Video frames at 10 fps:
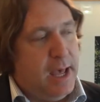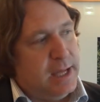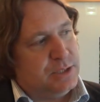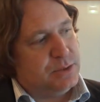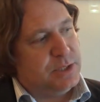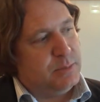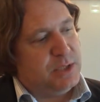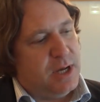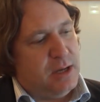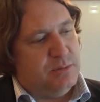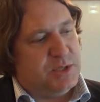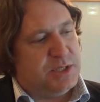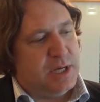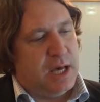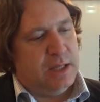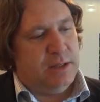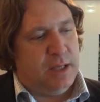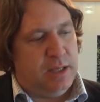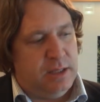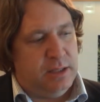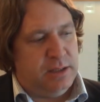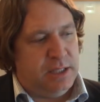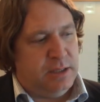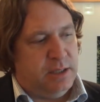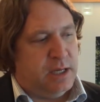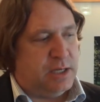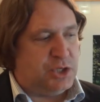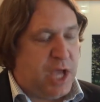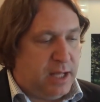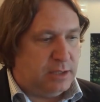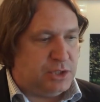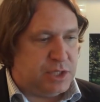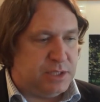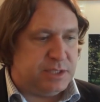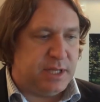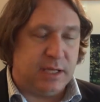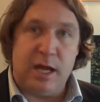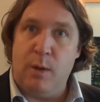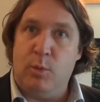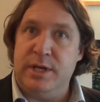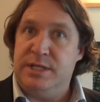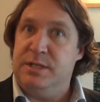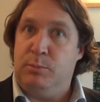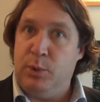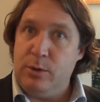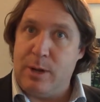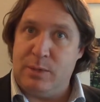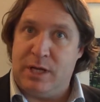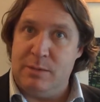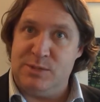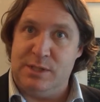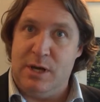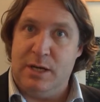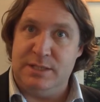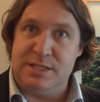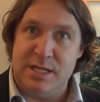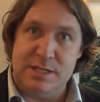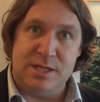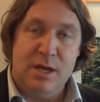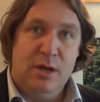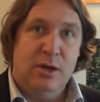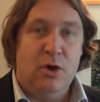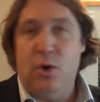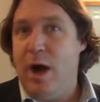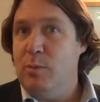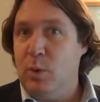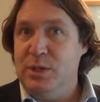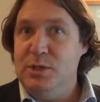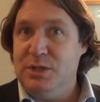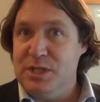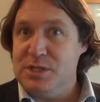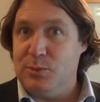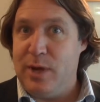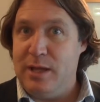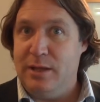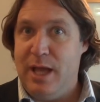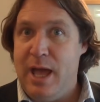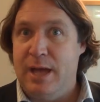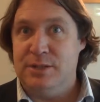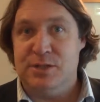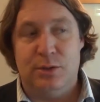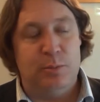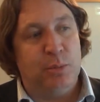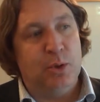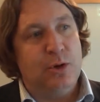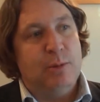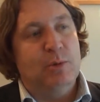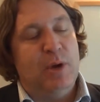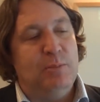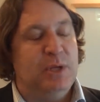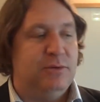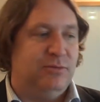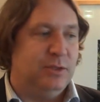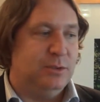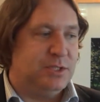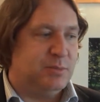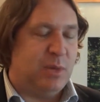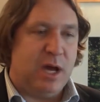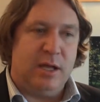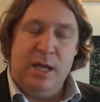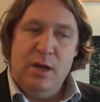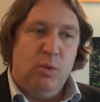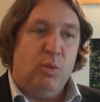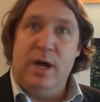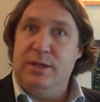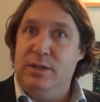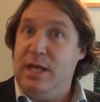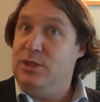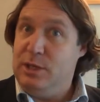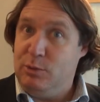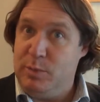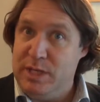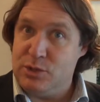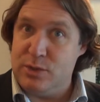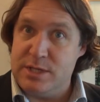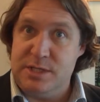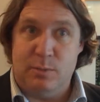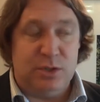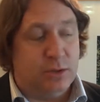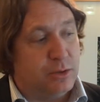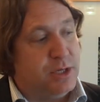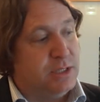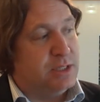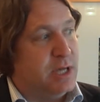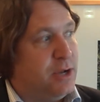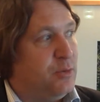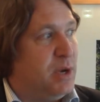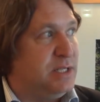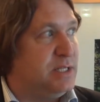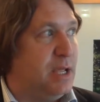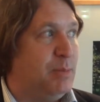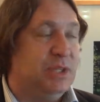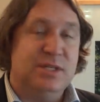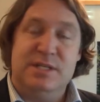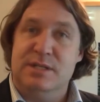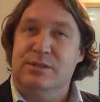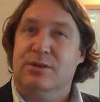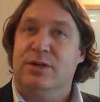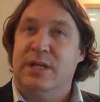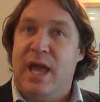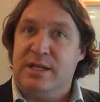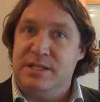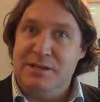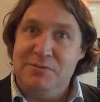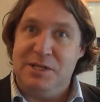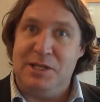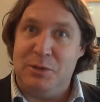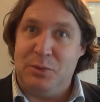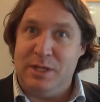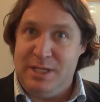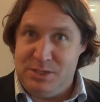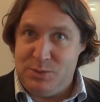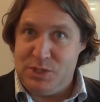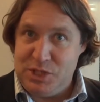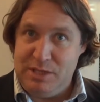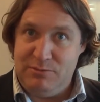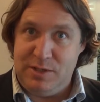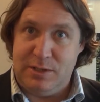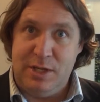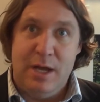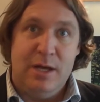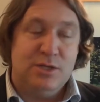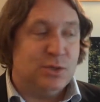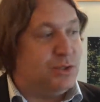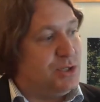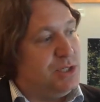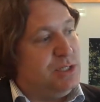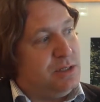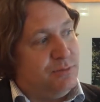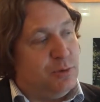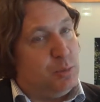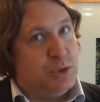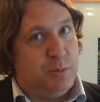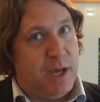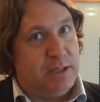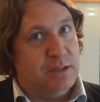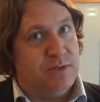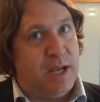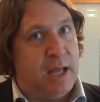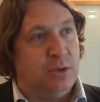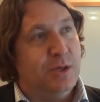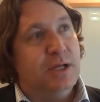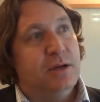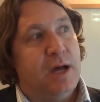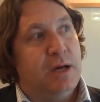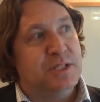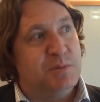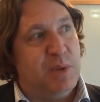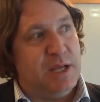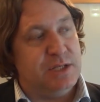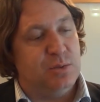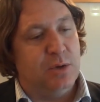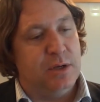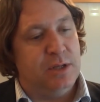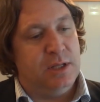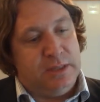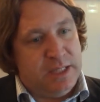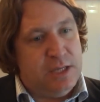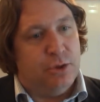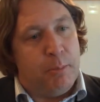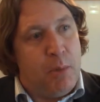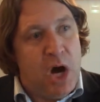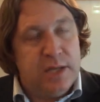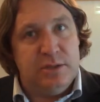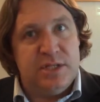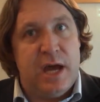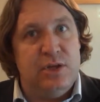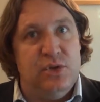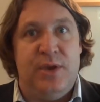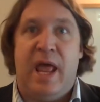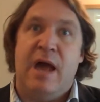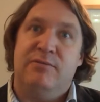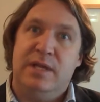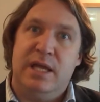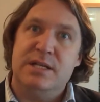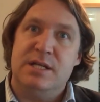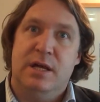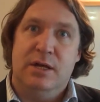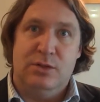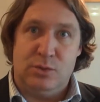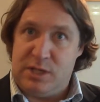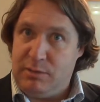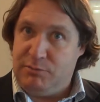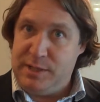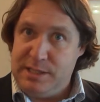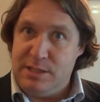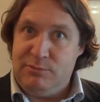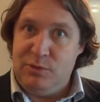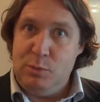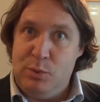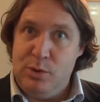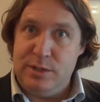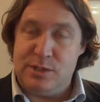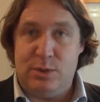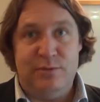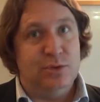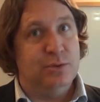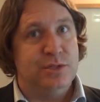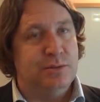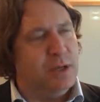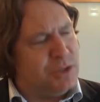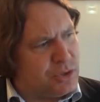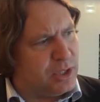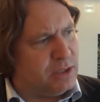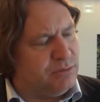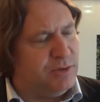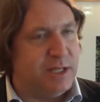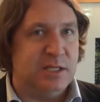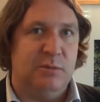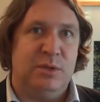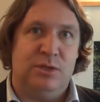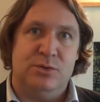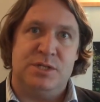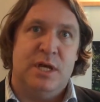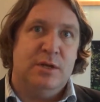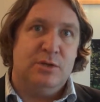And so sometimes the challenges that come when a programmer comes along and says, oh, how about we do it this way? And so the programmer might be influenced by what they think would be interesting, but the learning designer might say, but this is the learning activity that we need to achieve here. So it's just these different perspectives and creating a space where the leader models how you navigate those conflicting viewpoints, or even those, not necessarily conflicting, but those